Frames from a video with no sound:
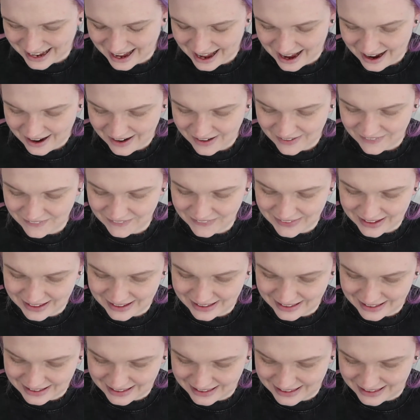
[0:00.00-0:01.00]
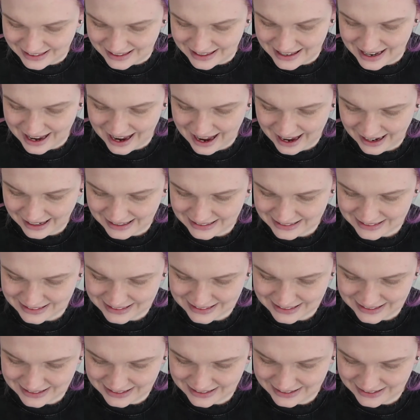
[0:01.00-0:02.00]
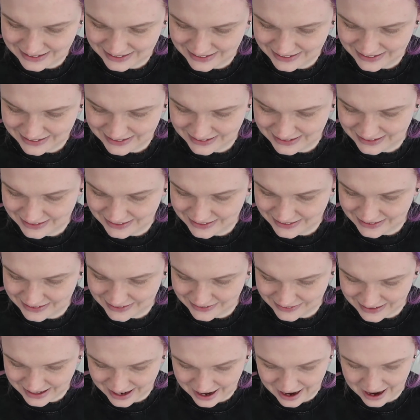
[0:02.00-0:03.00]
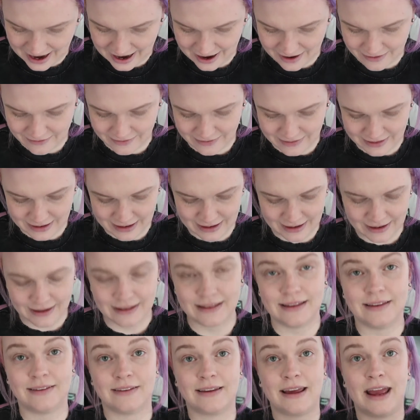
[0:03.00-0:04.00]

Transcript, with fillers: um, next, we have this